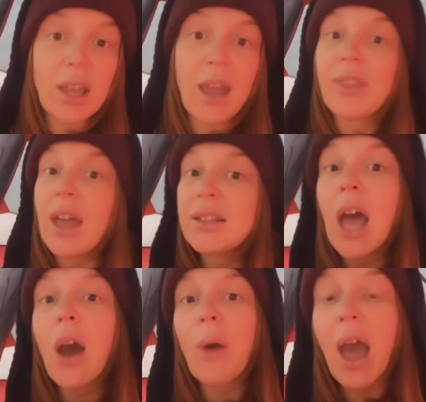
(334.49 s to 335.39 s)
And that's
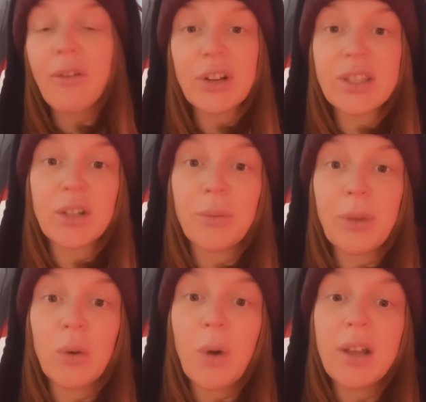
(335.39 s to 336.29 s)
how every single
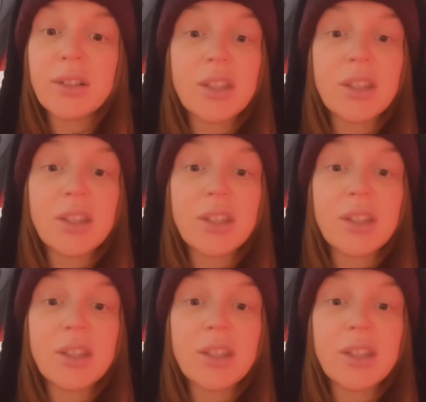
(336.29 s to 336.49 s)
meal was.